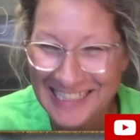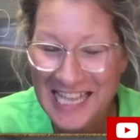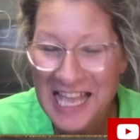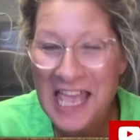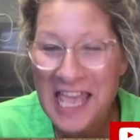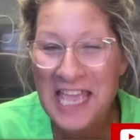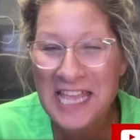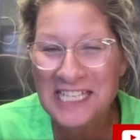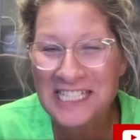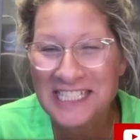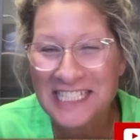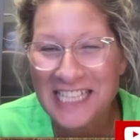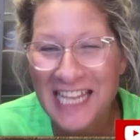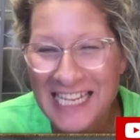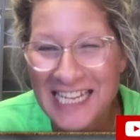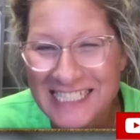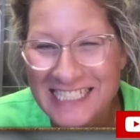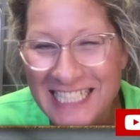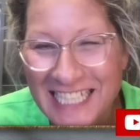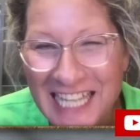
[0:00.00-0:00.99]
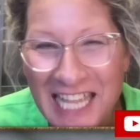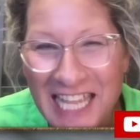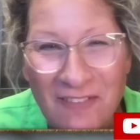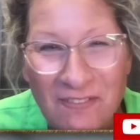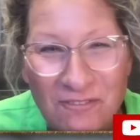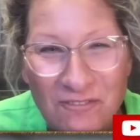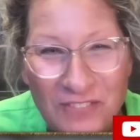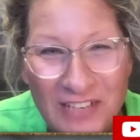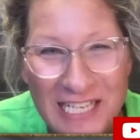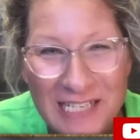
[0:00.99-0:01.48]
It's nice to
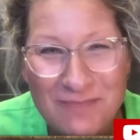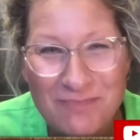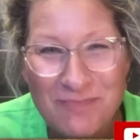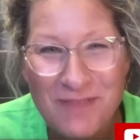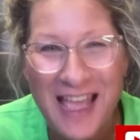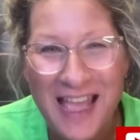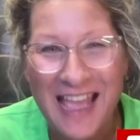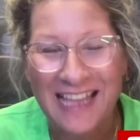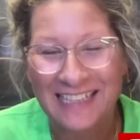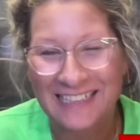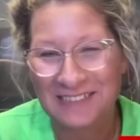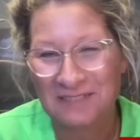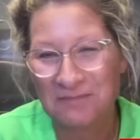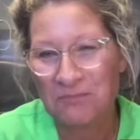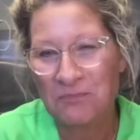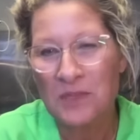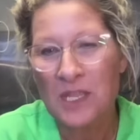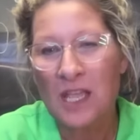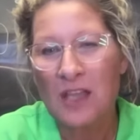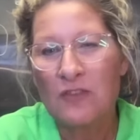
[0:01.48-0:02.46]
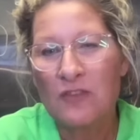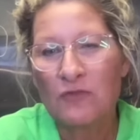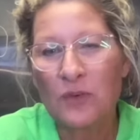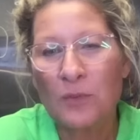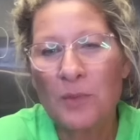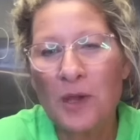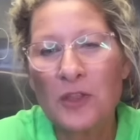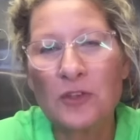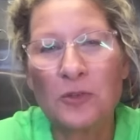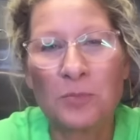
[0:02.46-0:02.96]
get feedback from
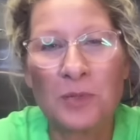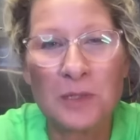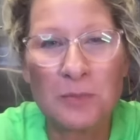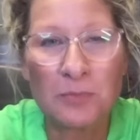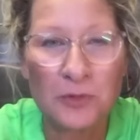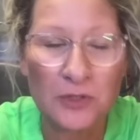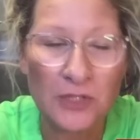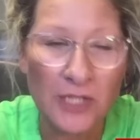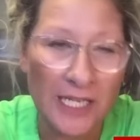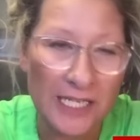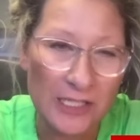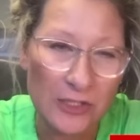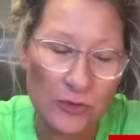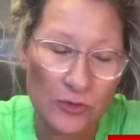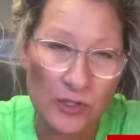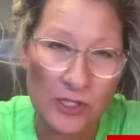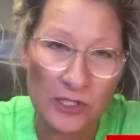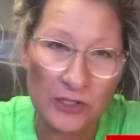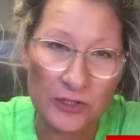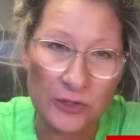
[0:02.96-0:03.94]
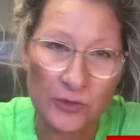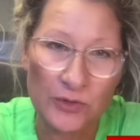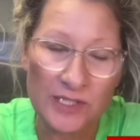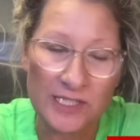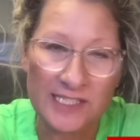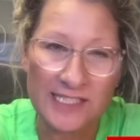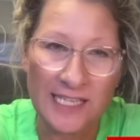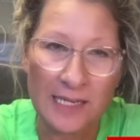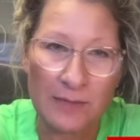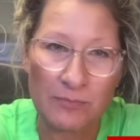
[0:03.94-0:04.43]
other people like you that are doing the
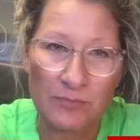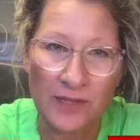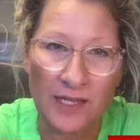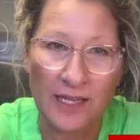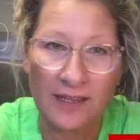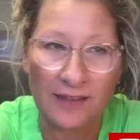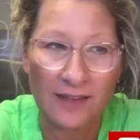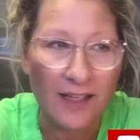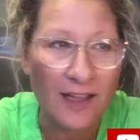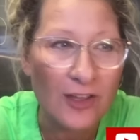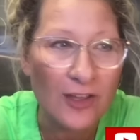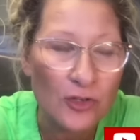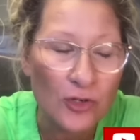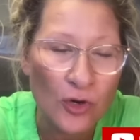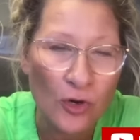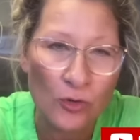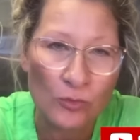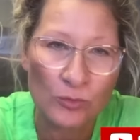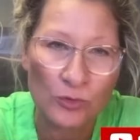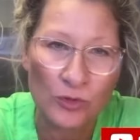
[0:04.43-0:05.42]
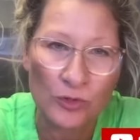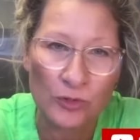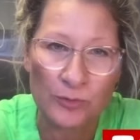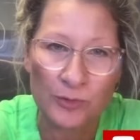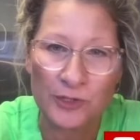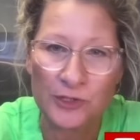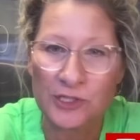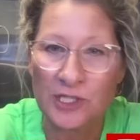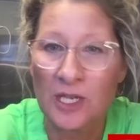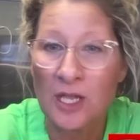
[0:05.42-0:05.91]
same thing, other home
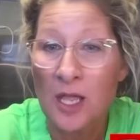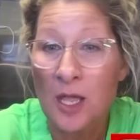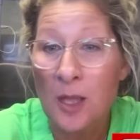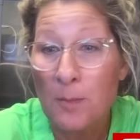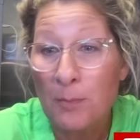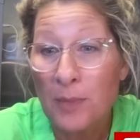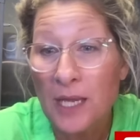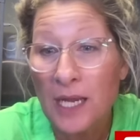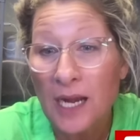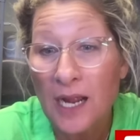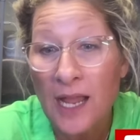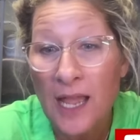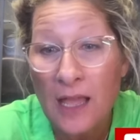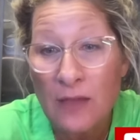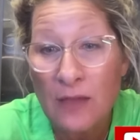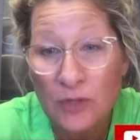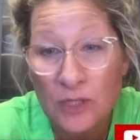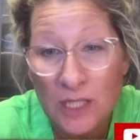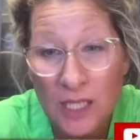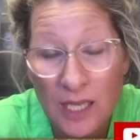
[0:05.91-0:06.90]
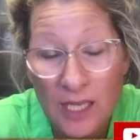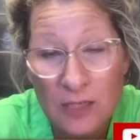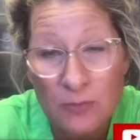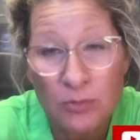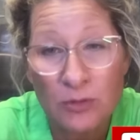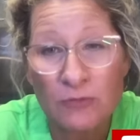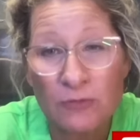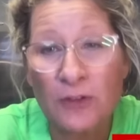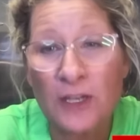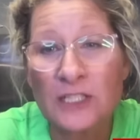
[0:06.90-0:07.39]
groomers. But I have a lot of
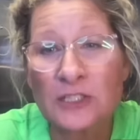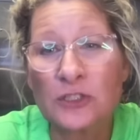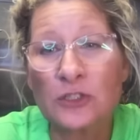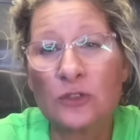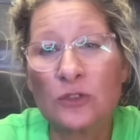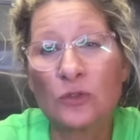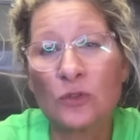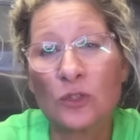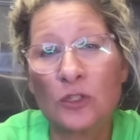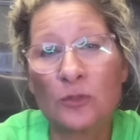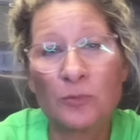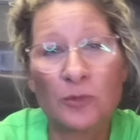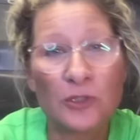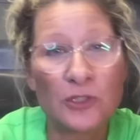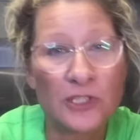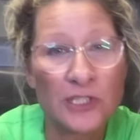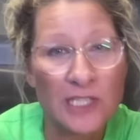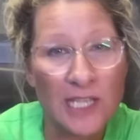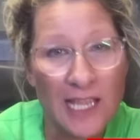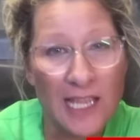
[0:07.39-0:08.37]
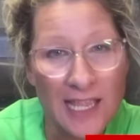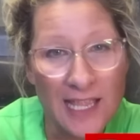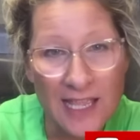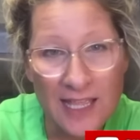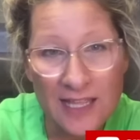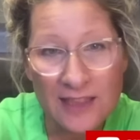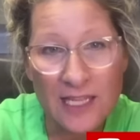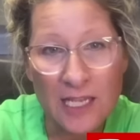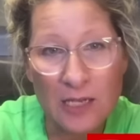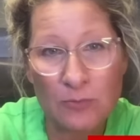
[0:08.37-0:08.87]
professional groomers
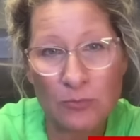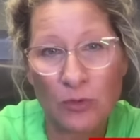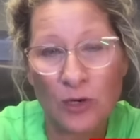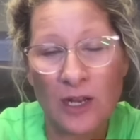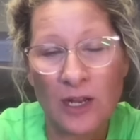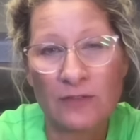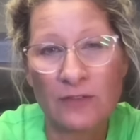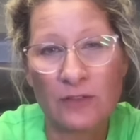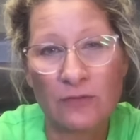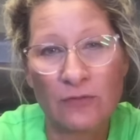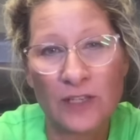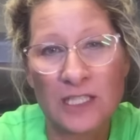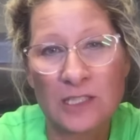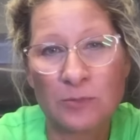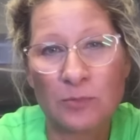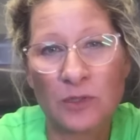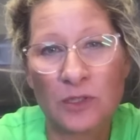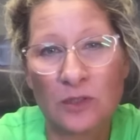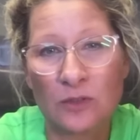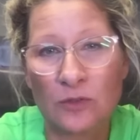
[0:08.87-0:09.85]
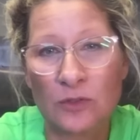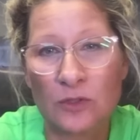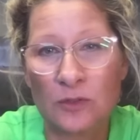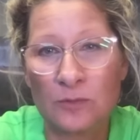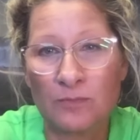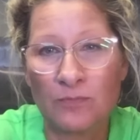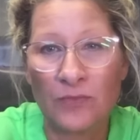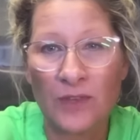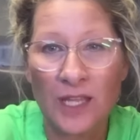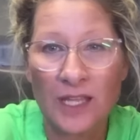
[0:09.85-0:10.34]
in that private Facebook group
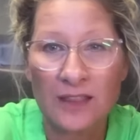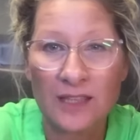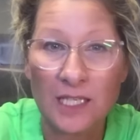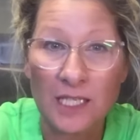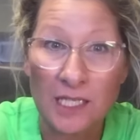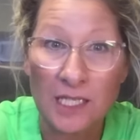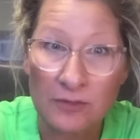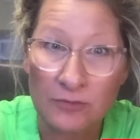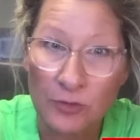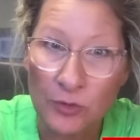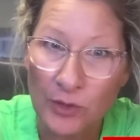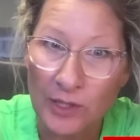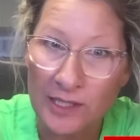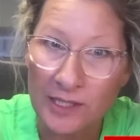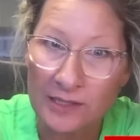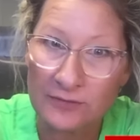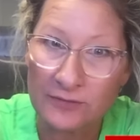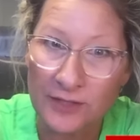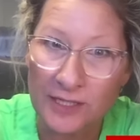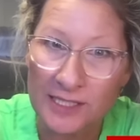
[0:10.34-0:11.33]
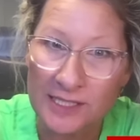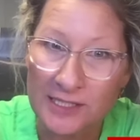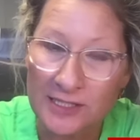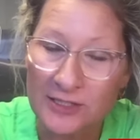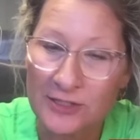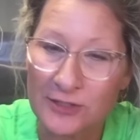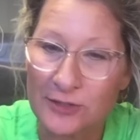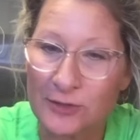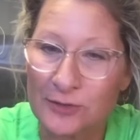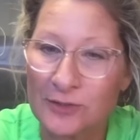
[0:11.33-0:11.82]
that give great advice
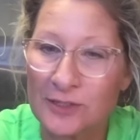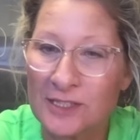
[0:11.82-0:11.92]
too.